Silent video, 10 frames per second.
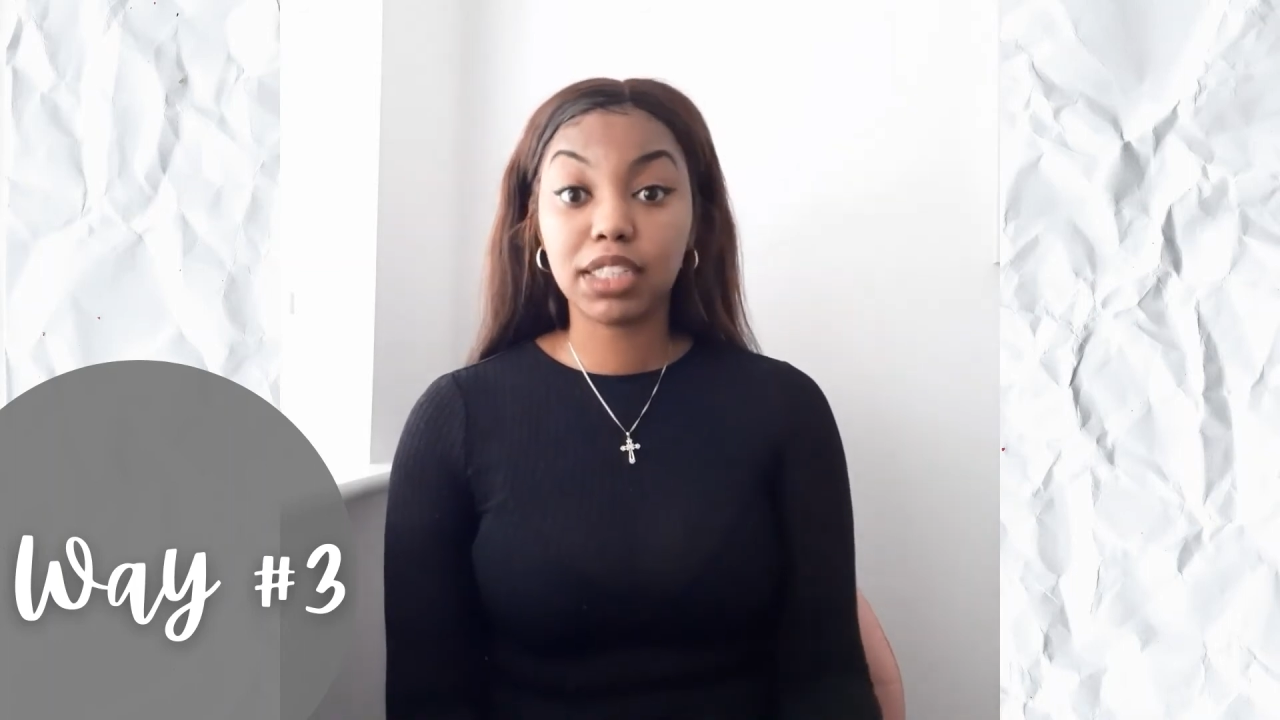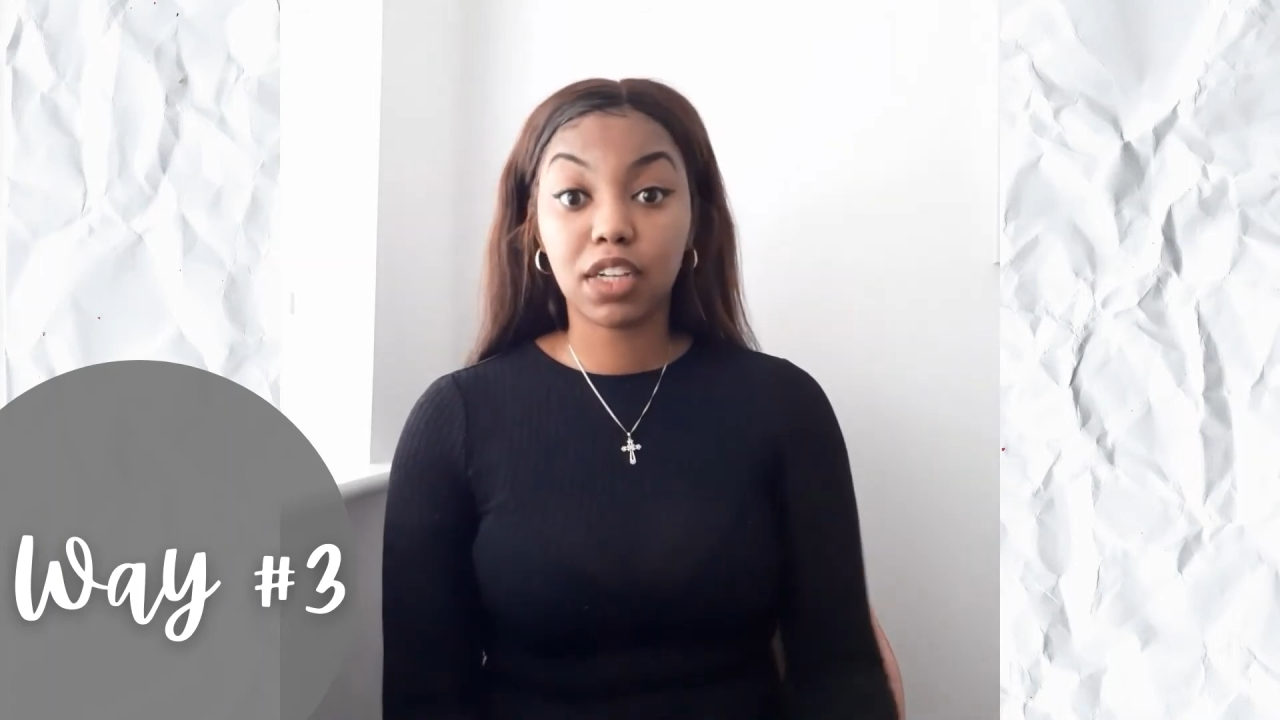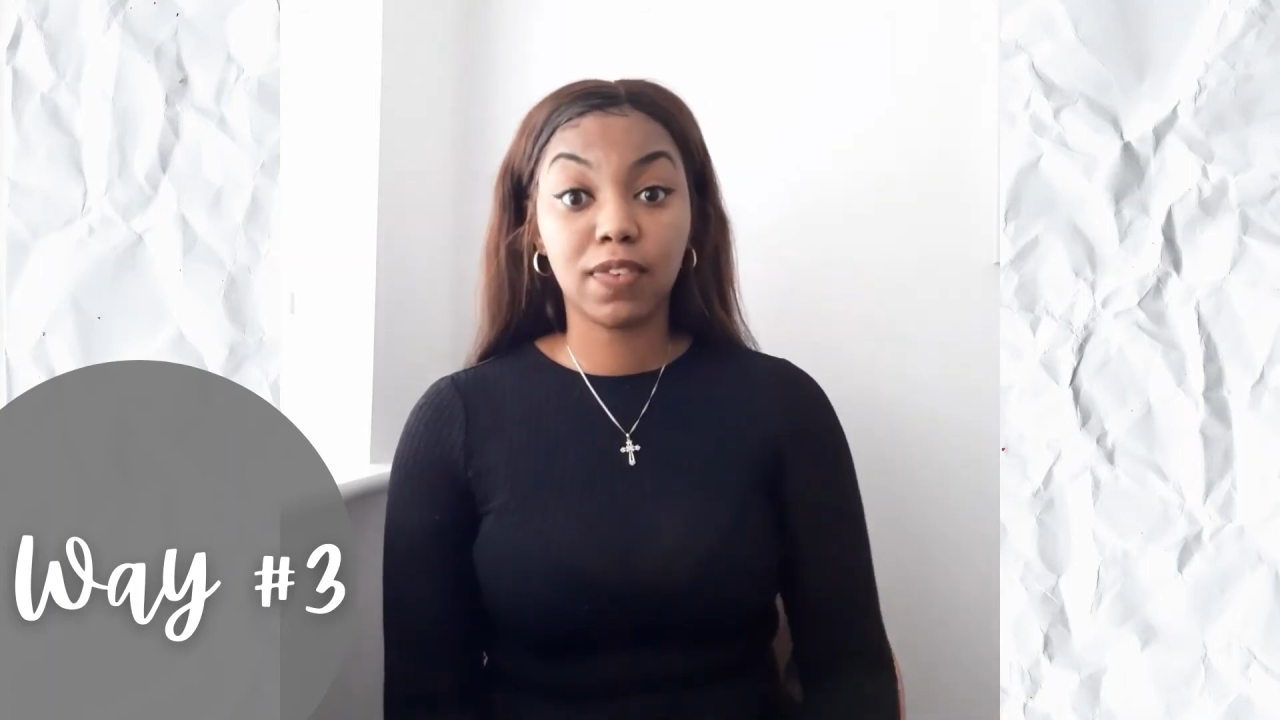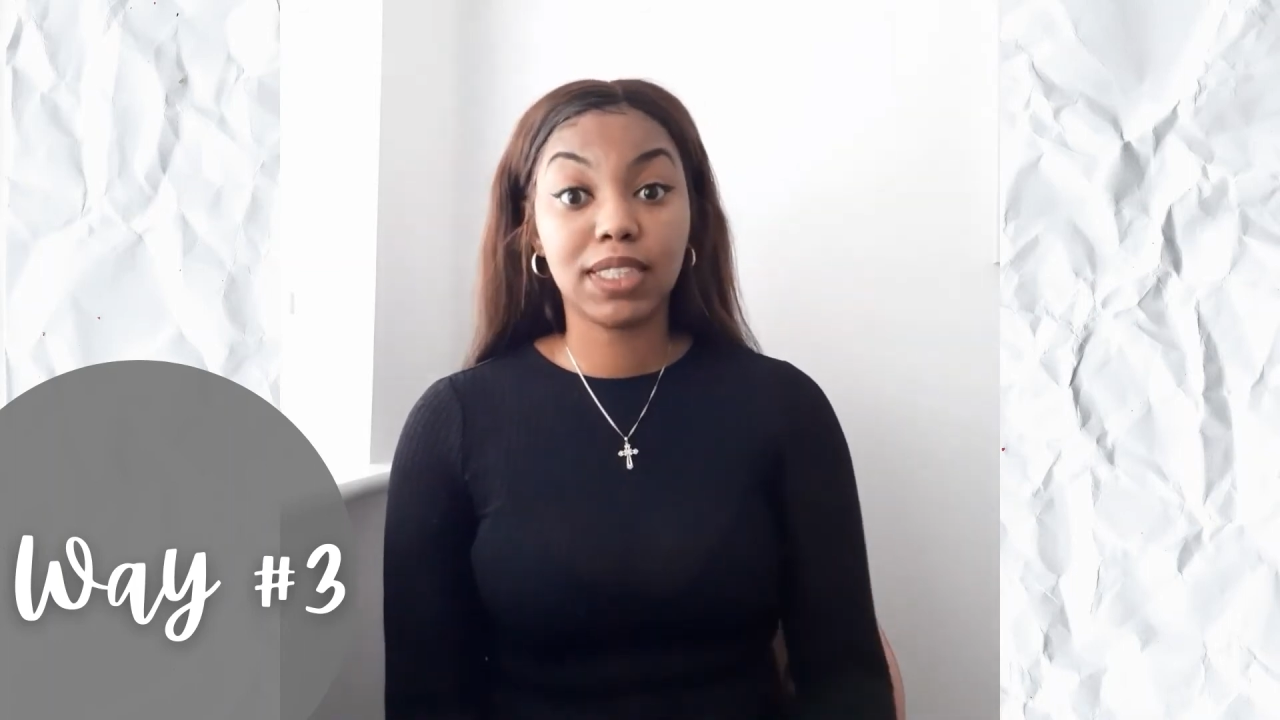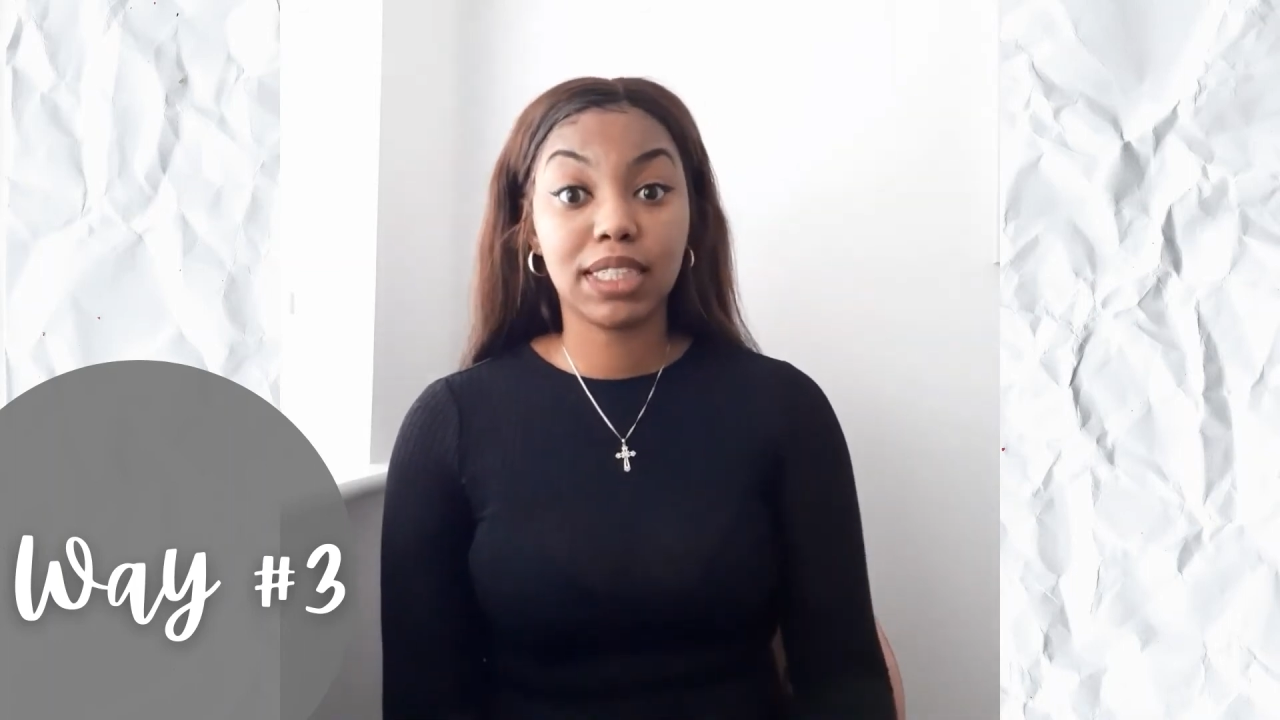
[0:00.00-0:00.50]

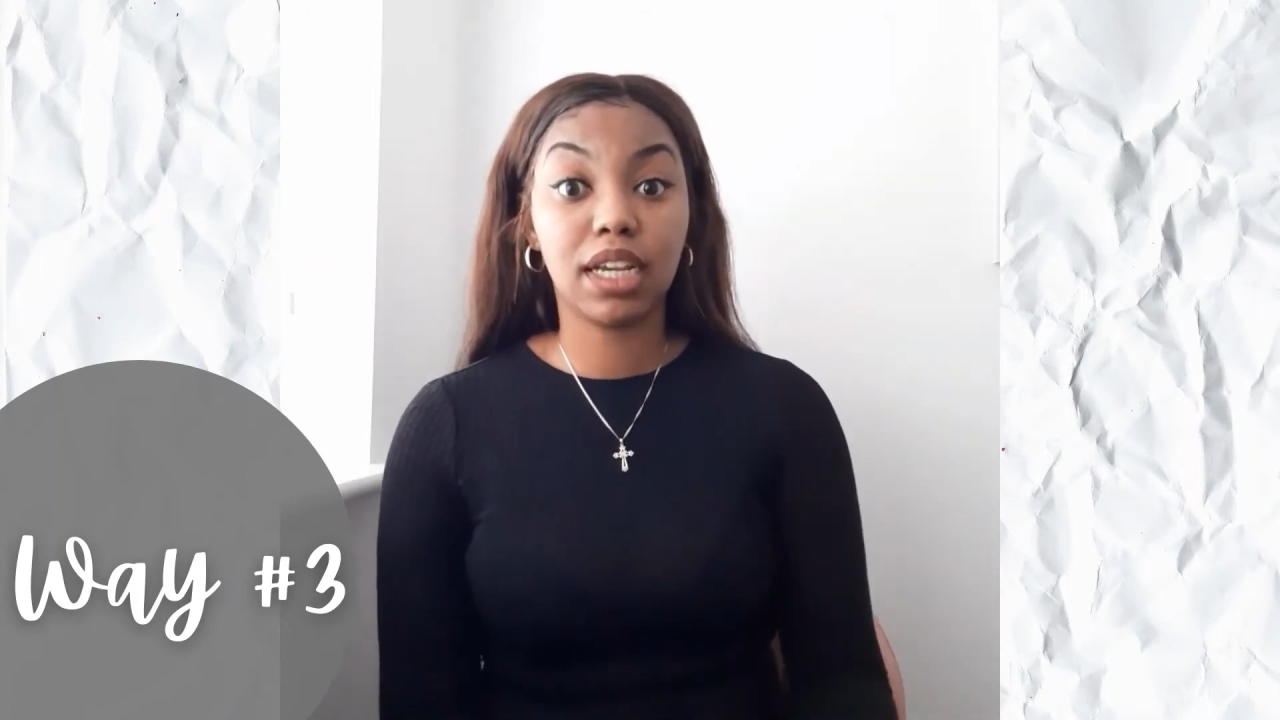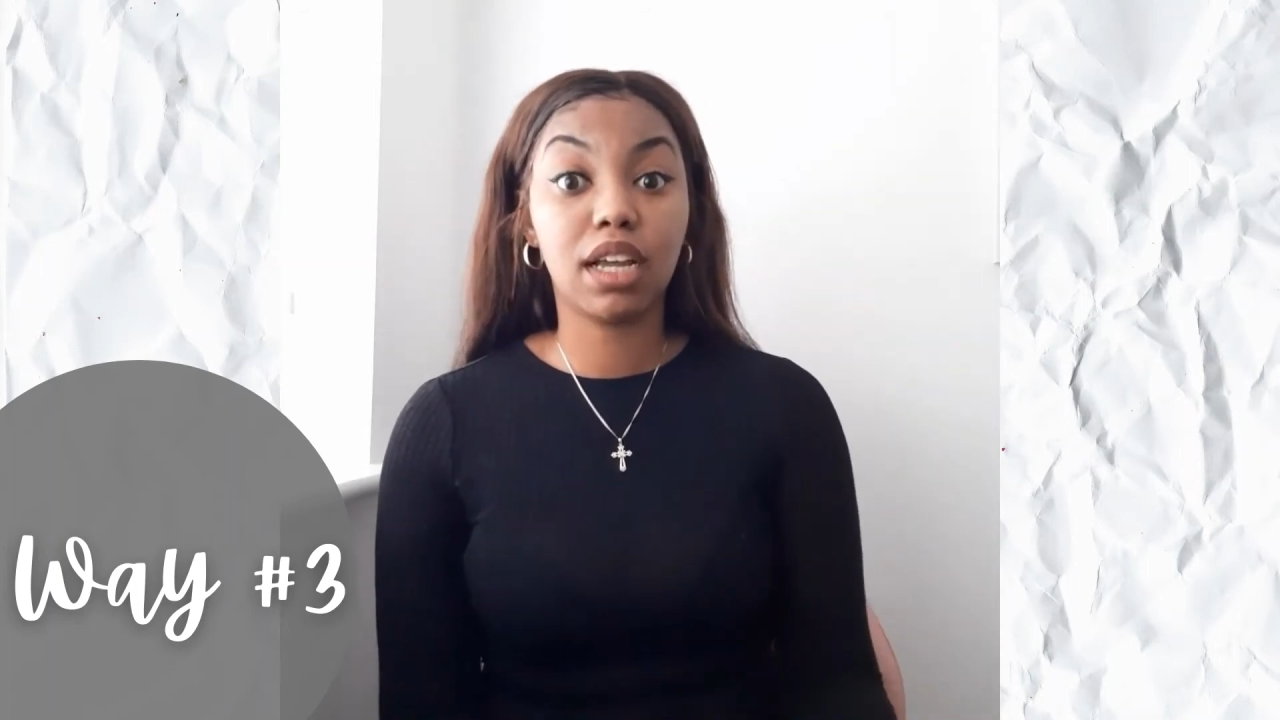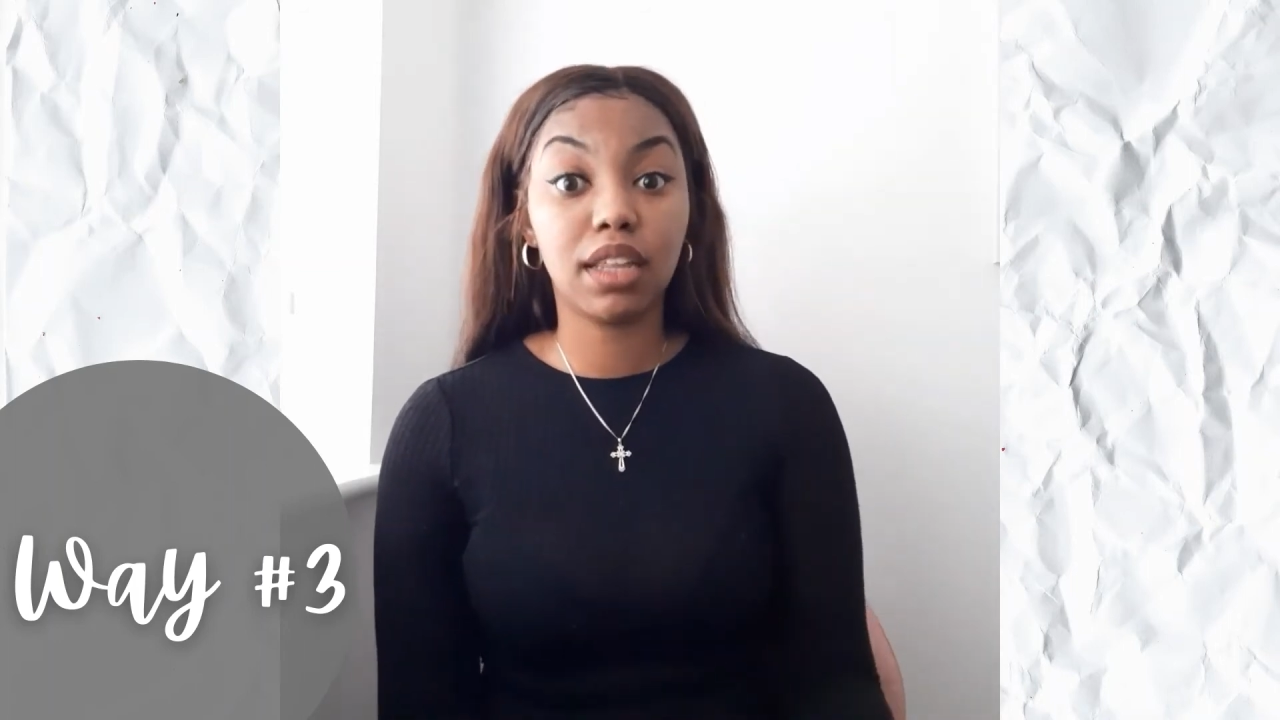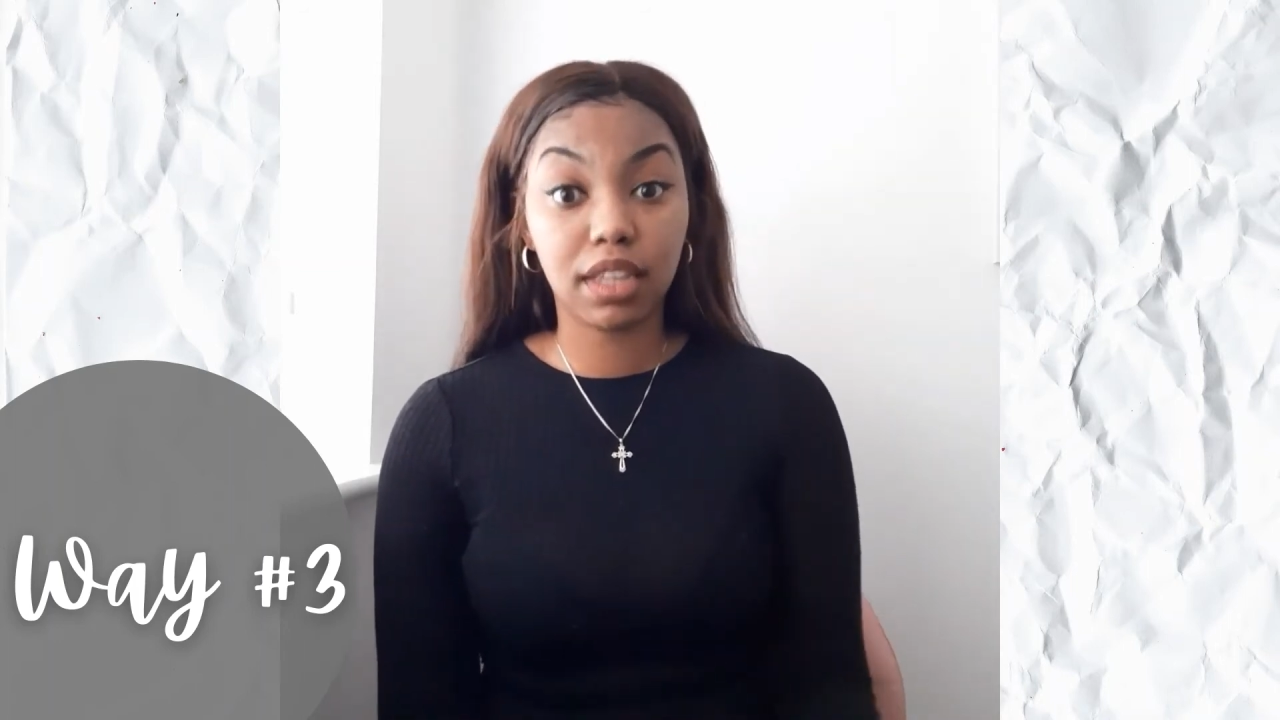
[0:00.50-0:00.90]
servicing